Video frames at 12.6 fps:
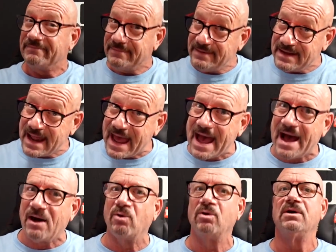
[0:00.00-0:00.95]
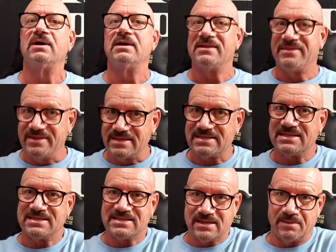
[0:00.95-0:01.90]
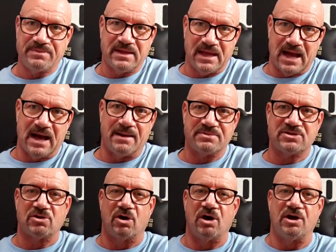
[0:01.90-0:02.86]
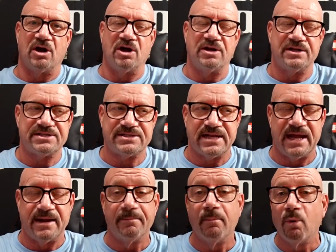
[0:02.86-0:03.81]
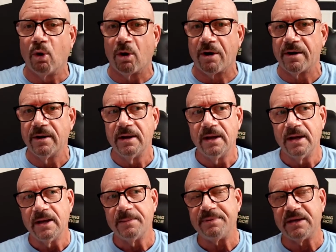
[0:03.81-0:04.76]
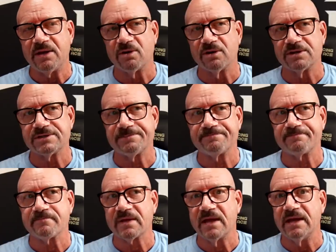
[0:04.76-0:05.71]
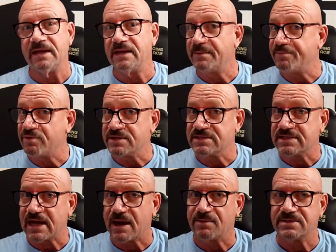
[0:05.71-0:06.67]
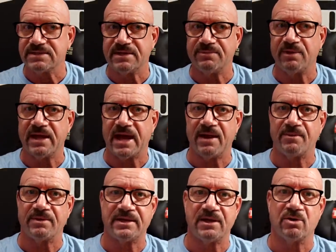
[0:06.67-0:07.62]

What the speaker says: Now, this is something I'm starting to understand more, because in the prisons I was in, we had what they